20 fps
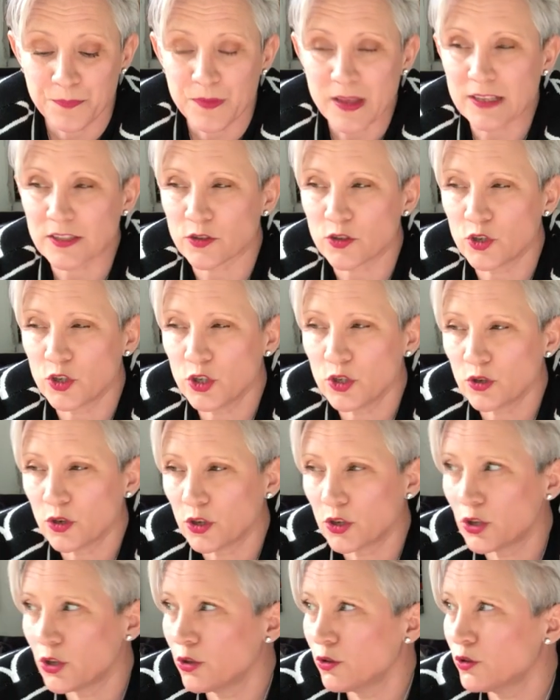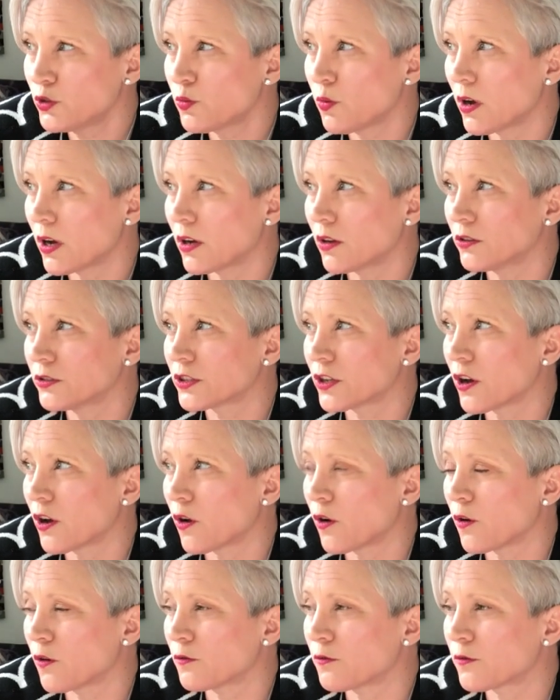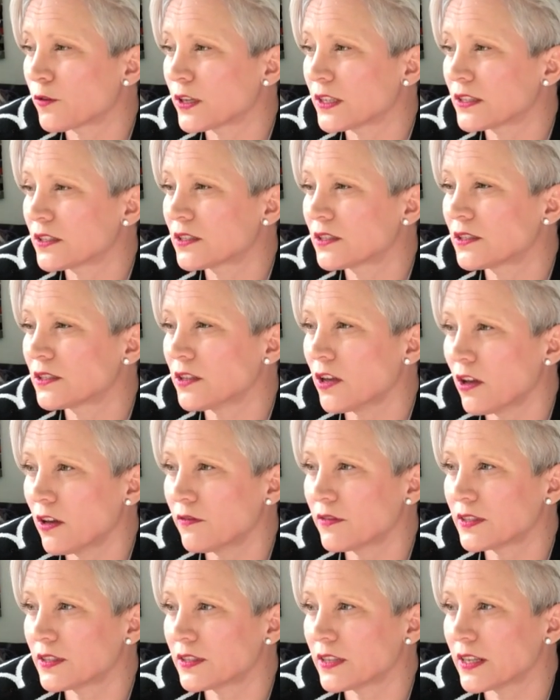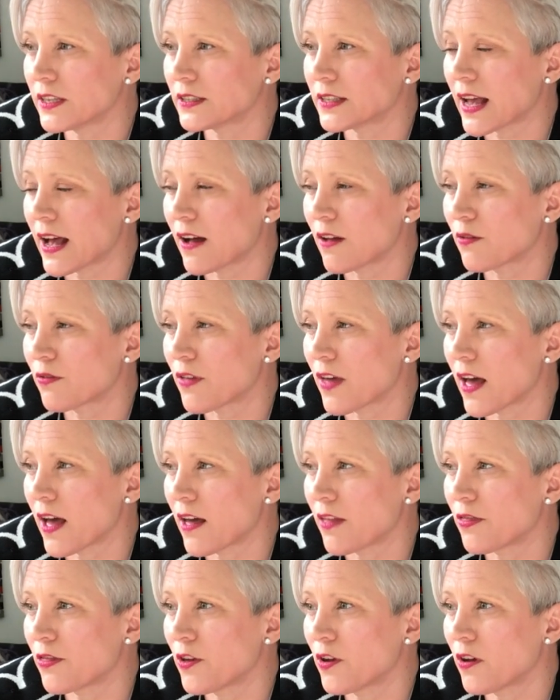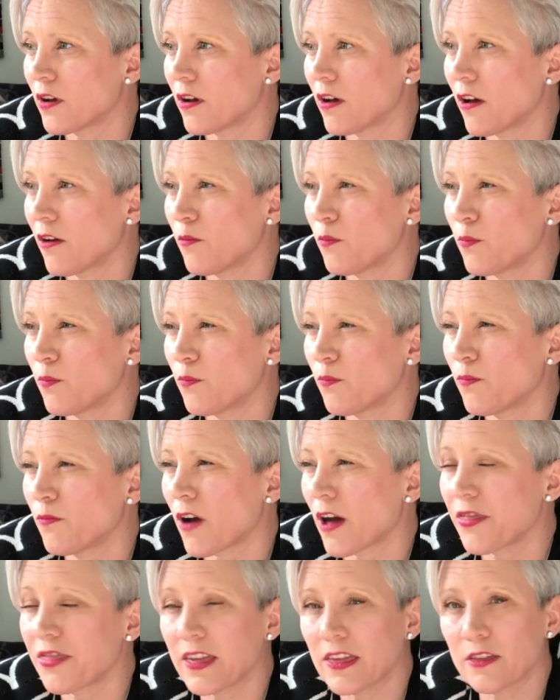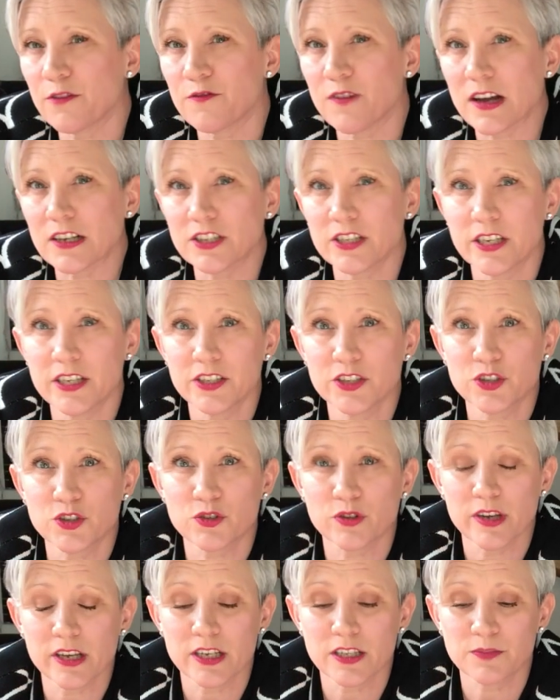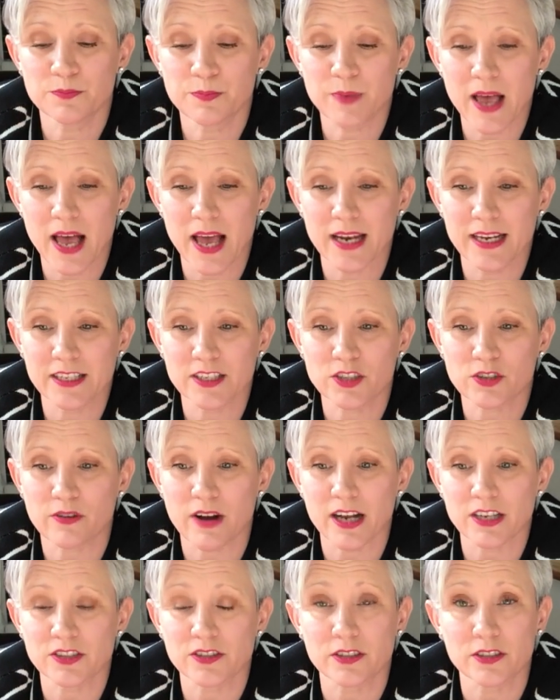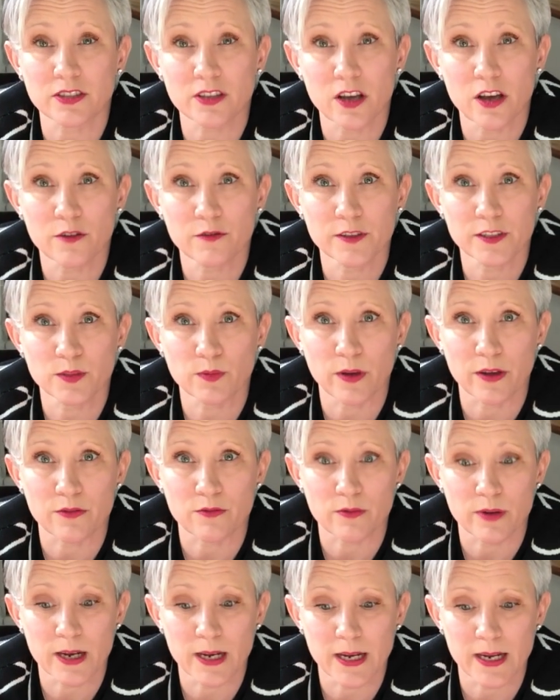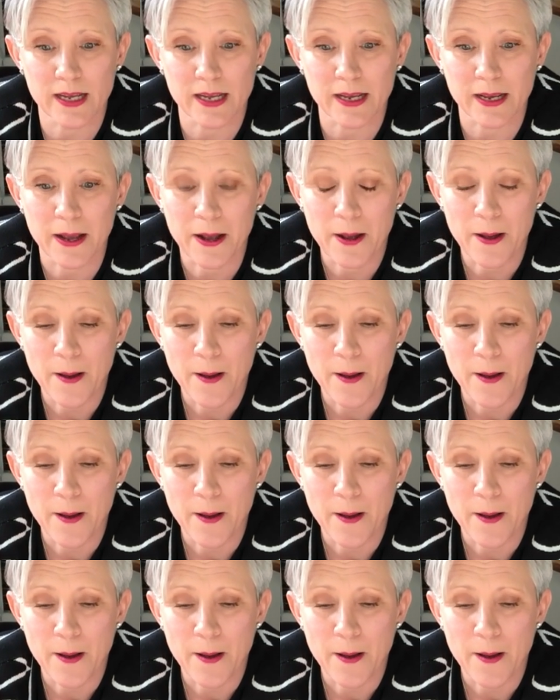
There's a huge world of services out there that I think the fashion industry has barely scratched the surface with, really.